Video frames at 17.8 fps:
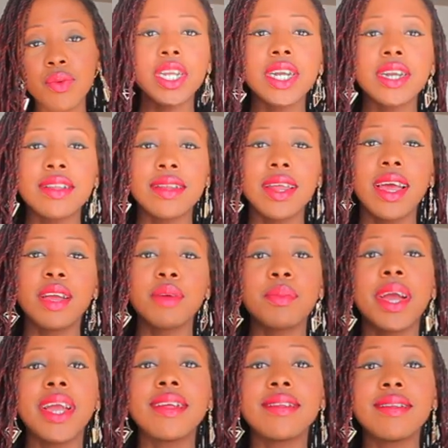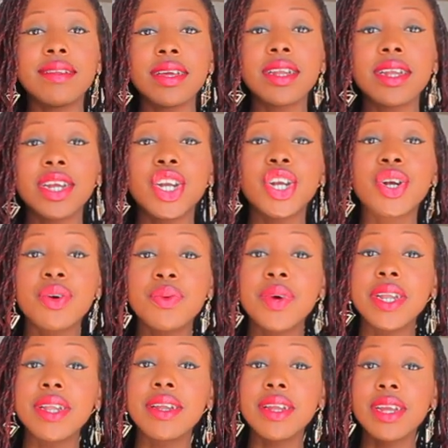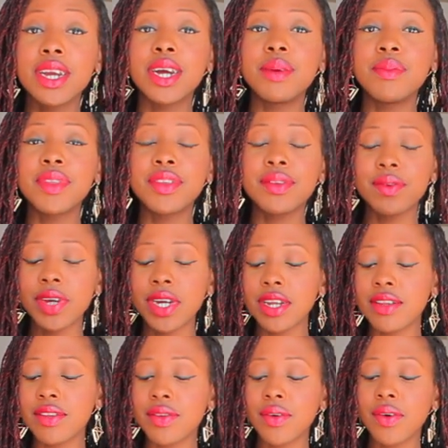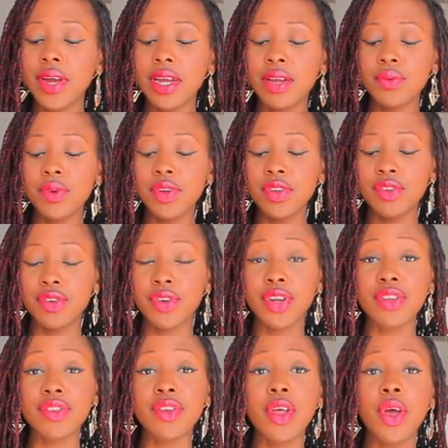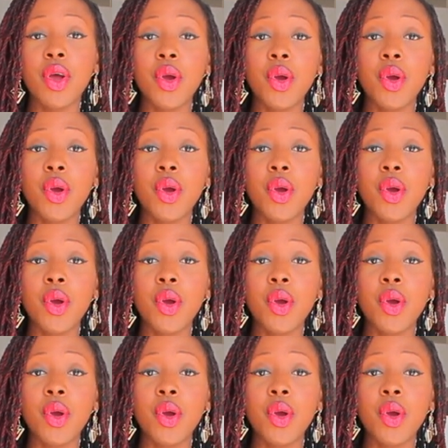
which is like my signature when it comes to it, so it was just